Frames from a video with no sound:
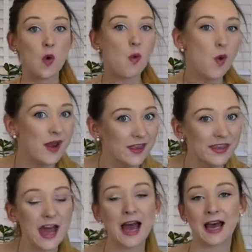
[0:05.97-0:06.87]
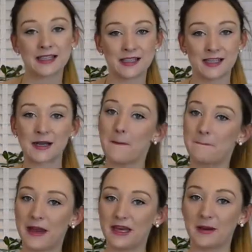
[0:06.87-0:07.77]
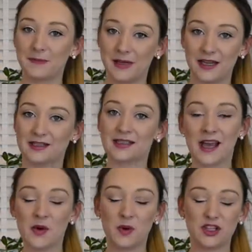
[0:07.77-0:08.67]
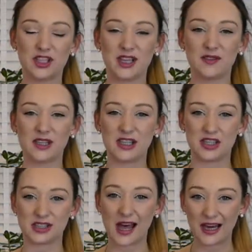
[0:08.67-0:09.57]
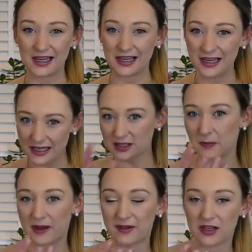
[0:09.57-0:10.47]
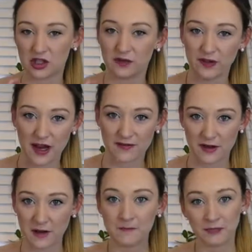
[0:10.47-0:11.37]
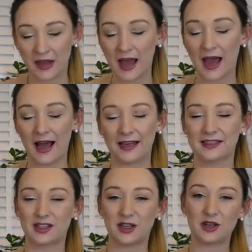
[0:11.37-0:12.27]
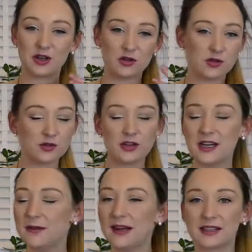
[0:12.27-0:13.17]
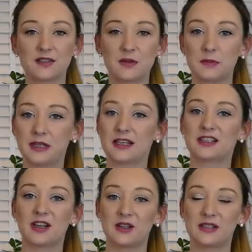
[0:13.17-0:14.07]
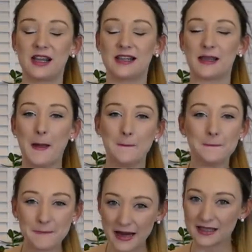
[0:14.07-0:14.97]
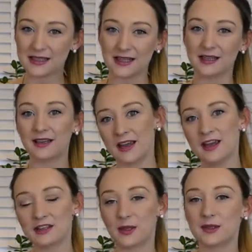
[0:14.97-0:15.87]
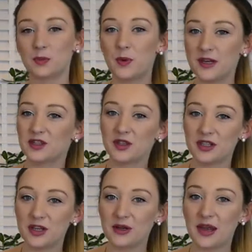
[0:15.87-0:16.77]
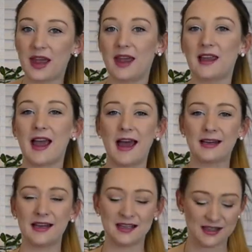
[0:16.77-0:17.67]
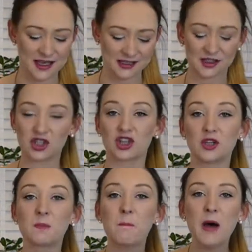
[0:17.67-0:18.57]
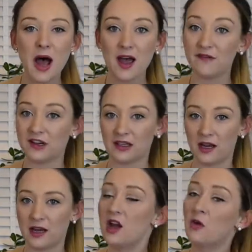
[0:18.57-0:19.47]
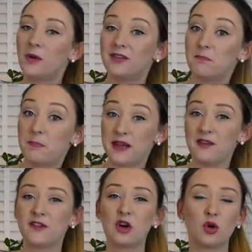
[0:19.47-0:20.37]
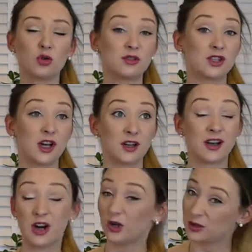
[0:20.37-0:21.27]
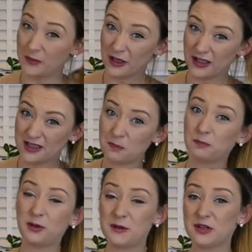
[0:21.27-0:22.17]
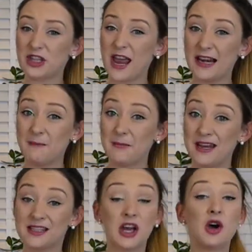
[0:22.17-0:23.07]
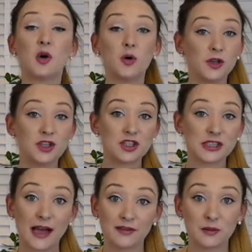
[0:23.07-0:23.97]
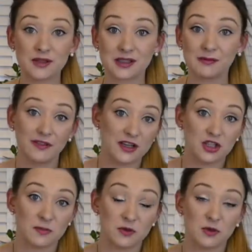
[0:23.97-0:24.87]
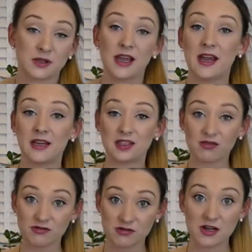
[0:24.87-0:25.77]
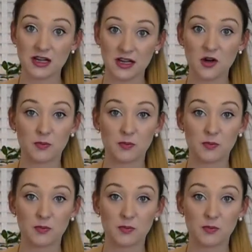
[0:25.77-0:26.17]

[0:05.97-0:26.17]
with added bacon bits, which gives it just that little bit of extra flavour, and the creaminess of the potatoes is amazing. So it's winter in the UK and this just goes perfectly with beef or duck, or to be honest, pretty much any meat, or you could just have it with some vegetables. It's really your